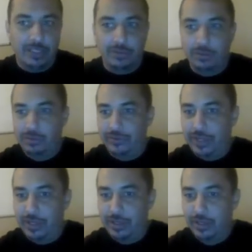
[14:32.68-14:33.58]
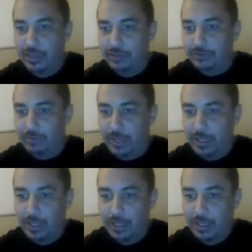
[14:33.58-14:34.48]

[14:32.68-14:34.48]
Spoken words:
so I'm gonna move it here for a minute.